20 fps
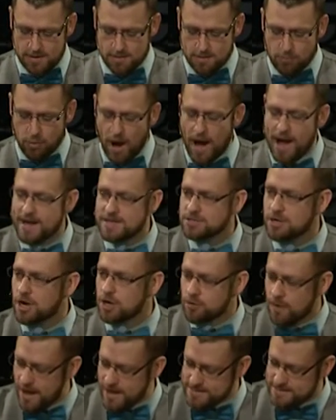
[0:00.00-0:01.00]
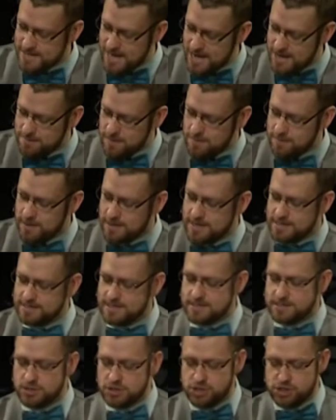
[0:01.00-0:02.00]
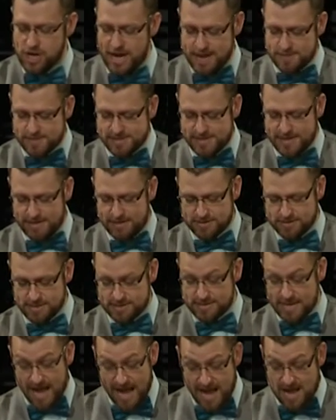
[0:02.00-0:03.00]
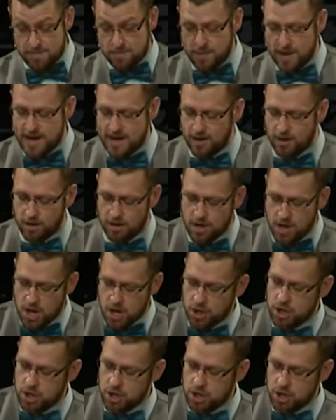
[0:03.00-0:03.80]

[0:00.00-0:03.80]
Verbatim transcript: Pride is our greatest enemy because, as James tells us and Peter,